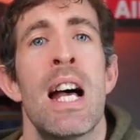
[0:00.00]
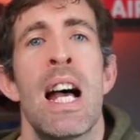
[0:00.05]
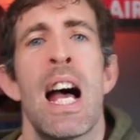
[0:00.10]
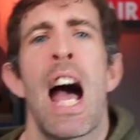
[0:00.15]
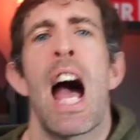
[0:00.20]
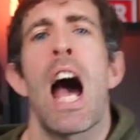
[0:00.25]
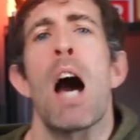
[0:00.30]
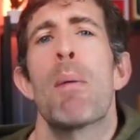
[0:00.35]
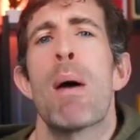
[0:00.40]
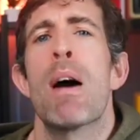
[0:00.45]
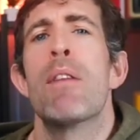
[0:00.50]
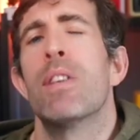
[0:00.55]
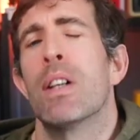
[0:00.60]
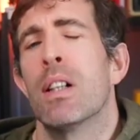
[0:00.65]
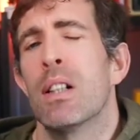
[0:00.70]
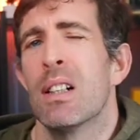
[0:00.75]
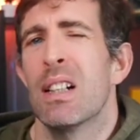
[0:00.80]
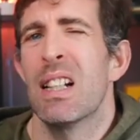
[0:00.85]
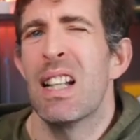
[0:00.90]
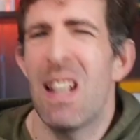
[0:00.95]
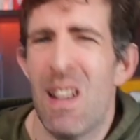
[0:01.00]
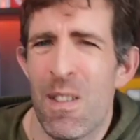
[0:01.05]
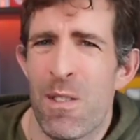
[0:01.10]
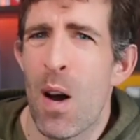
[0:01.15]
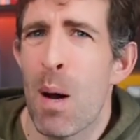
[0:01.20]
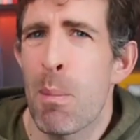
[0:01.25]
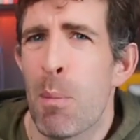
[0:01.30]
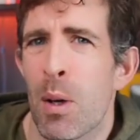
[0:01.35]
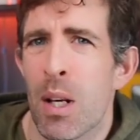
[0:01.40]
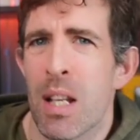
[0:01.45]
However, if
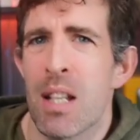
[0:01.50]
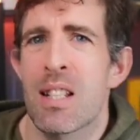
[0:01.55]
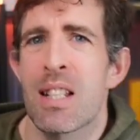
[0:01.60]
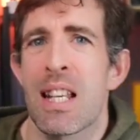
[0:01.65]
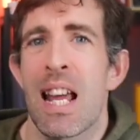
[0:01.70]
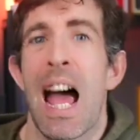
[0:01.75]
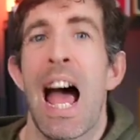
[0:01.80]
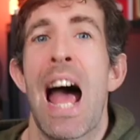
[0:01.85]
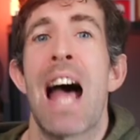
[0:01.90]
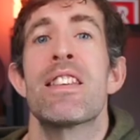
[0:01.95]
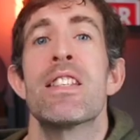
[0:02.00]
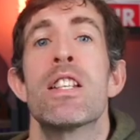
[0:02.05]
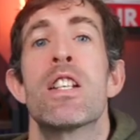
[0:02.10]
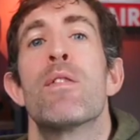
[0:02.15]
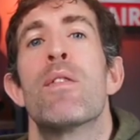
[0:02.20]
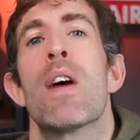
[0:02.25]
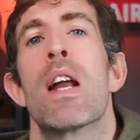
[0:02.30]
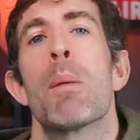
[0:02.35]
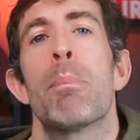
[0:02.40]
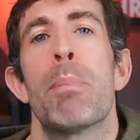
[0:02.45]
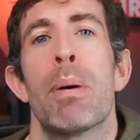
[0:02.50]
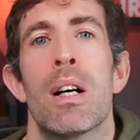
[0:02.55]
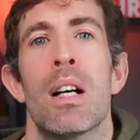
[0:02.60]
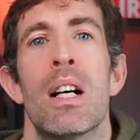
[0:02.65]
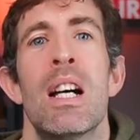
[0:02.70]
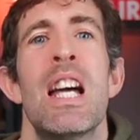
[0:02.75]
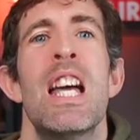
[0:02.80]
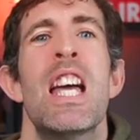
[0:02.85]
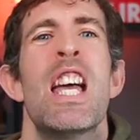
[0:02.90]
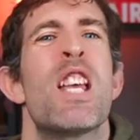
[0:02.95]
I'm honest, as a developer,
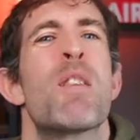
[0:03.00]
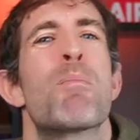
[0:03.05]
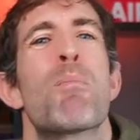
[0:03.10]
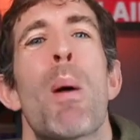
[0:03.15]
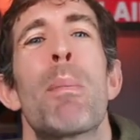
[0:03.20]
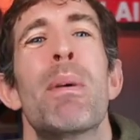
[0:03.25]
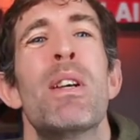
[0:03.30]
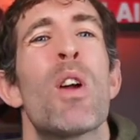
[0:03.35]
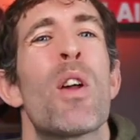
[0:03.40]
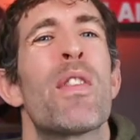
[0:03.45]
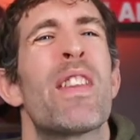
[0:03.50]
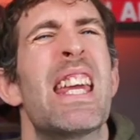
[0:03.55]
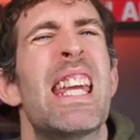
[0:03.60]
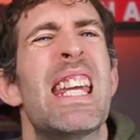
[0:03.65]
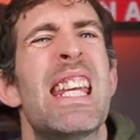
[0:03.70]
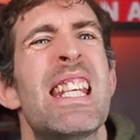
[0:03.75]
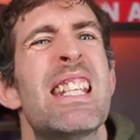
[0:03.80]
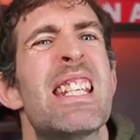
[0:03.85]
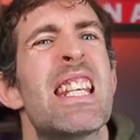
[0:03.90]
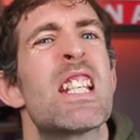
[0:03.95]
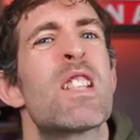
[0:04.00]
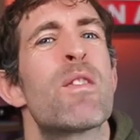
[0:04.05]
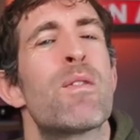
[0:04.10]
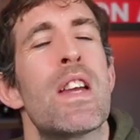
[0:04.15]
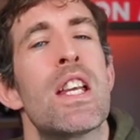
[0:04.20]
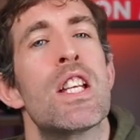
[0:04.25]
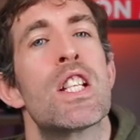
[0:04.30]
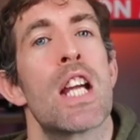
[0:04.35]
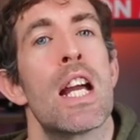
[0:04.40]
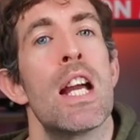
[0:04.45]
it's probably not the easiest
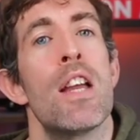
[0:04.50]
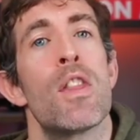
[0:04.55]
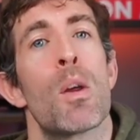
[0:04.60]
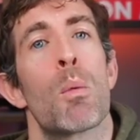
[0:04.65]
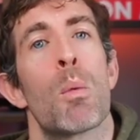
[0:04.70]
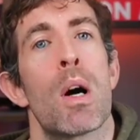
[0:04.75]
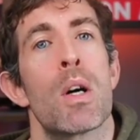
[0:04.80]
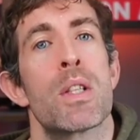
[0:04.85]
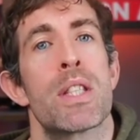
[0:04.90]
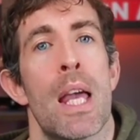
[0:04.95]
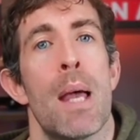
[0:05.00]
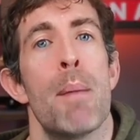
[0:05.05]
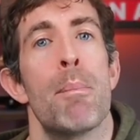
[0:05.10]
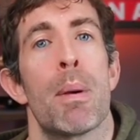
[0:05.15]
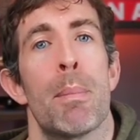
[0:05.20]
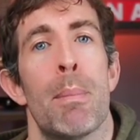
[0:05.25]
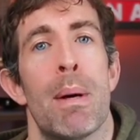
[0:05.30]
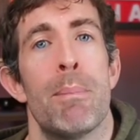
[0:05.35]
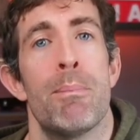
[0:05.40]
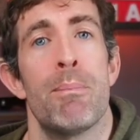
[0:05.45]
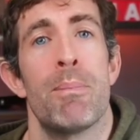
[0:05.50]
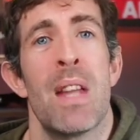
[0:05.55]
feature in the world to implement,